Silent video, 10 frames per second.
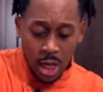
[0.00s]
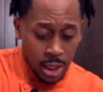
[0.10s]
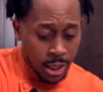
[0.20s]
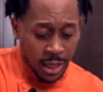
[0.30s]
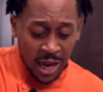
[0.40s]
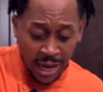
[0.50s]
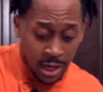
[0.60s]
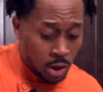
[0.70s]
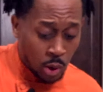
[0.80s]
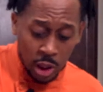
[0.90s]
You
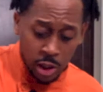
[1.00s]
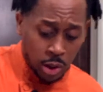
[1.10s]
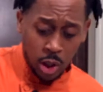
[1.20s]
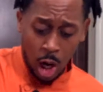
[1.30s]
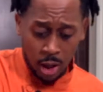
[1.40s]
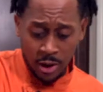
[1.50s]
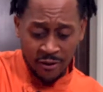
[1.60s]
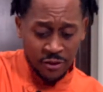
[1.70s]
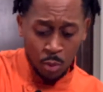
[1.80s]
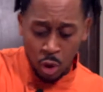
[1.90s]
can go a little darker
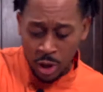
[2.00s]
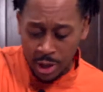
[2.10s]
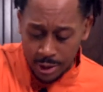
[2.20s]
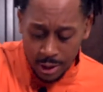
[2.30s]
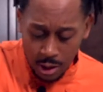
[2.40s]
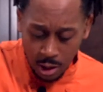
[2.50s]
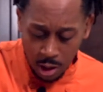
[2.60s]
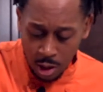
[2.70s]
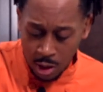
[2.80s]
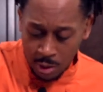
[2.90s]
if you want.
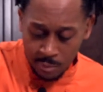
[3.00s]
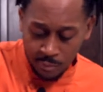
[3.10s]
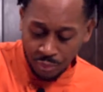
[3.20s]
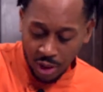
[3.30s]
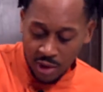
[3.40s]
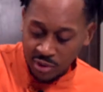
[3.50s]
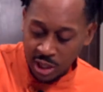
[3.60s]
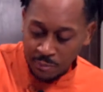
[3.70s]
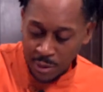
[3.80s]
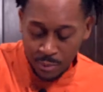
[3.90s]
I've
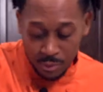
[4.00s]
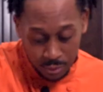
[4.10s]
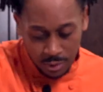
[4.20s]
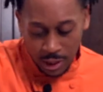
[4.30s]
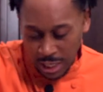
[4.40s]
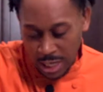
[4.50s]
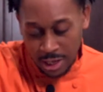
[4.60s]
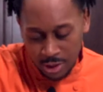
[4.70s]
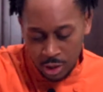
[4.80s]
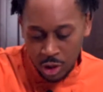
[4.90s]
seen people, again,
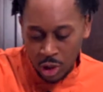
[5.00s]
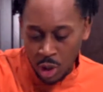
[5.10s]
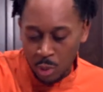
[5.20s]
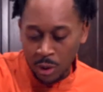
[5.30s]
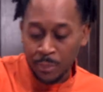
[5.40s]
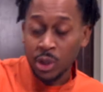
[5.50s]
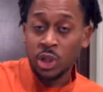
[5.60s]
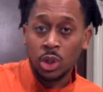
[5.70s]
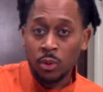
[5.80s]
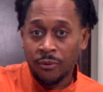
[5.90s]
you don't want to push
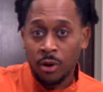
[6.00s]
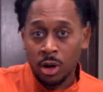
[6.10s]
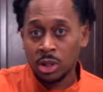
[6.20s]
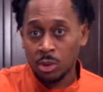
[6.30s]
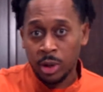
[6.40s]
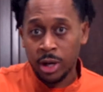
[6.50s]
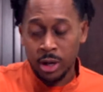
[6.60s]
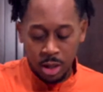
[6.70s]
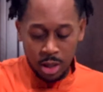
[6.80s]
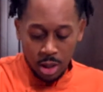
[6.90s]
it too far to
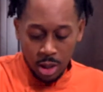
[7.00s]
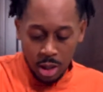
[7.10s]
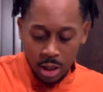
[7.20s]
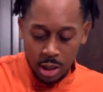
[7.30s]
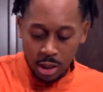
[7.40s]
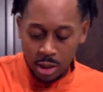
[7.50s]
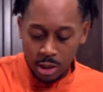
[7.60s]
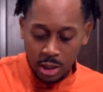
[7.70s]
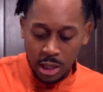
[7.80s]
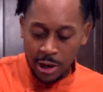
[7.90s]
where
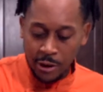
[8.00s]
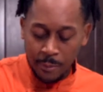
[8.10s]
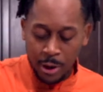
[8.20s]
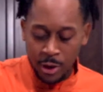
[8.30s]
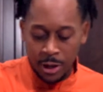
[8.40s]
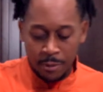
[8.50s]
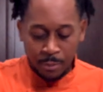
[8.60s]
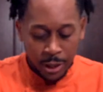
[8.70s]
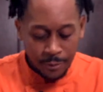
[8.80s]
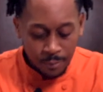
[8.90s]
now you're burning it,
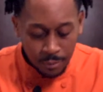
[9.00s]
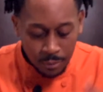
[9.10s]
but